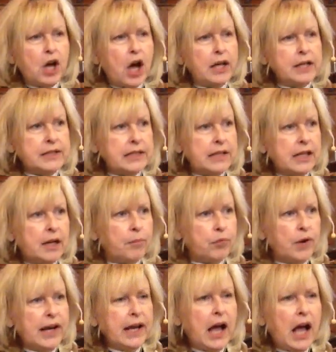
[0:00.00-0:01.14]
God is going to
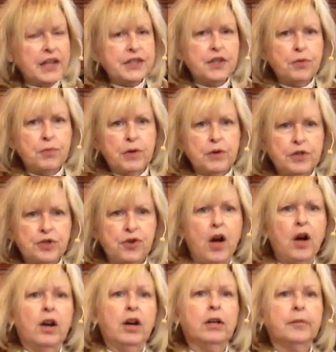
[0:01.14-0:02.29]
bring us through
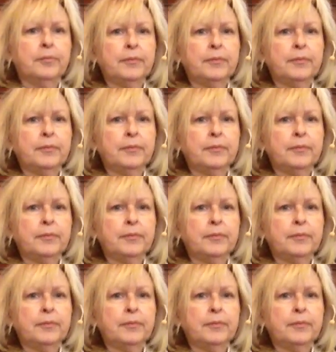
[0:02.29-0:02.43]
stronger.